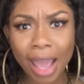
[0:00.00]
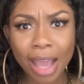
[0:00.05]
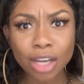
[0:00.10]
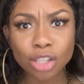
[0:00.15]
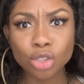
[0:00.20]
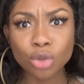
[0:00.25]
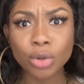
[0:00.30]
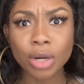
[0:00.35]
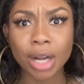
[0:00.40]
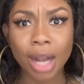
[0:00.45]

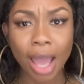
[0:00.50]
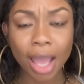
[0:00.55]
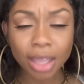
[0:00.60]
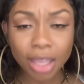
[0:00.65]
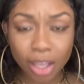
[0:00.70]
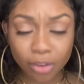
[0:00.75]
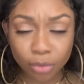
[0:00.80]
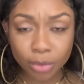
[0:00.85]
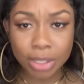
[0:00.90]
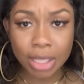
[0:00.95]
attitude and I
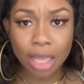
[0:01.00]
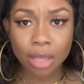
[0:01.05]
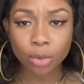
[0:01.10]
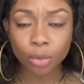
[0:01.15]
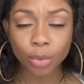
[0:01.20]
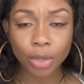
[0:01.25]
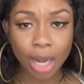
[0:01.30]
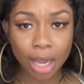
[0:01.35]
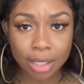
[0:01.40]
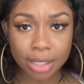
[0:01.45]
left
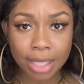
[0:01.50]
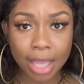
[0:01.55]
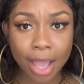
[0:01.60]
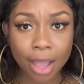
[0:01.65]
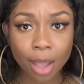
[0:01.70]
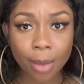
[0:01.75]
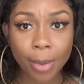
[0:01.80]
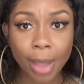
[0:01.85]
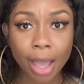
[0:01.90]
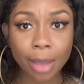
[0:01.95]
without
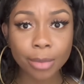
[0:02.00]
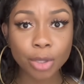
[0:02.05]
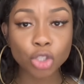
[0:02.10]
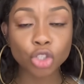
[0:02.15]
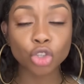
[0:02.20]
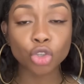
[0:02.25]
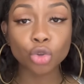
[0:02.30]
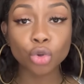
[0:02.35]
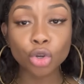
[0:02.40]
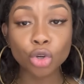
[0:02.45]
saying goodbye. Bitch,
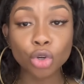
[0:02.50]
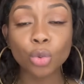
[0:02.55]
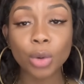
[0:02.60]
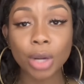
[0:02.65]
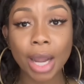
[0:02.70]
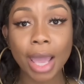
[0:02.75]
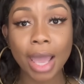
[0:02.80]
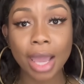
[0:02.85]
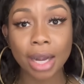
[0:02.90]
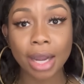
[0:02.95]
you're the
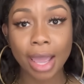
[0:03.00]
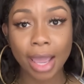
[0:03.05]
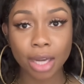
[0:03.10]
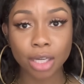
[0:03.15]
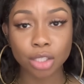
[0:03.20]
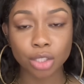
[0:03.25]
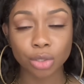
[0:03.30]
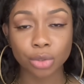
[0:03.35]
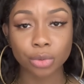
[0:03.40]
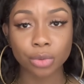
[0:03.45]
one that had an
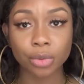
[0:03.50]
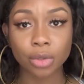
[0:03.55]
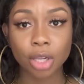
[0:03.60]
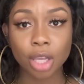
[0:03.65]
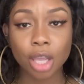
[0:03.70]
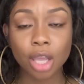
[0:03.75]
attitude.